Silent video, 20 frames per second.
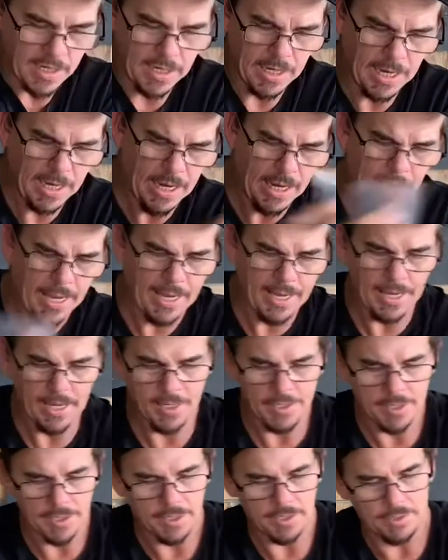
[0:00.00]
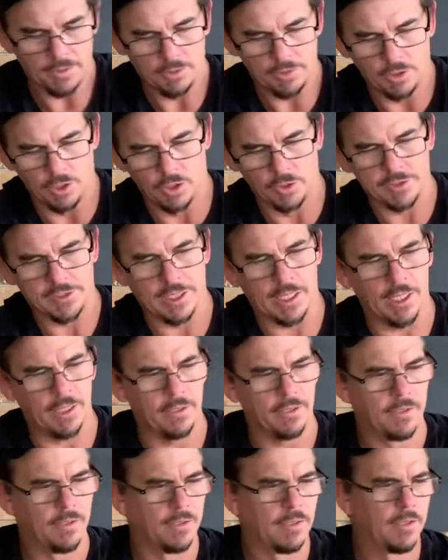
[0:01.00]
and also
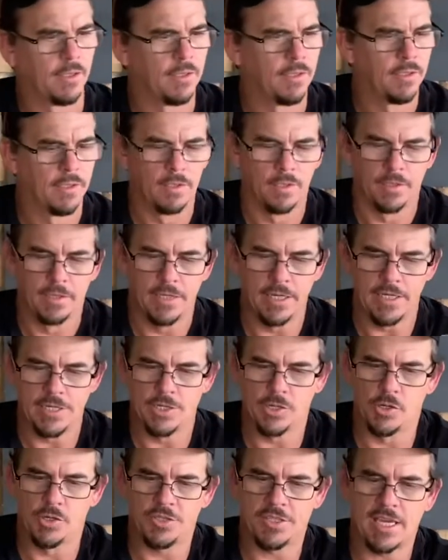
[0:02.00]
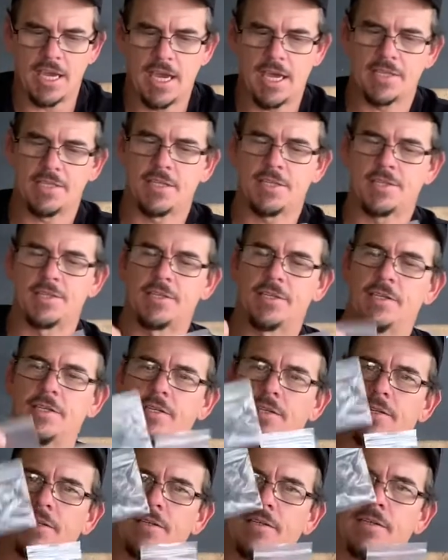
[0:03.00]
exhaust gaskets.
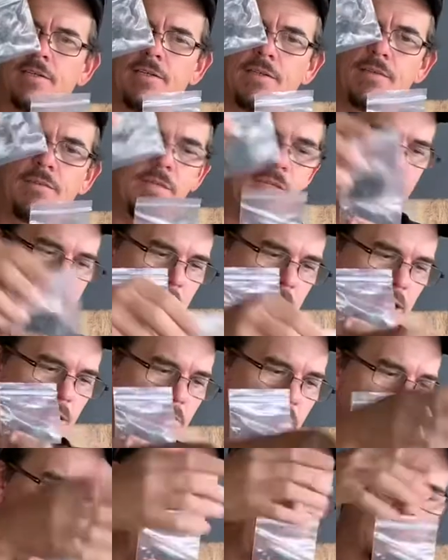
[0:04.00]
You can see them there.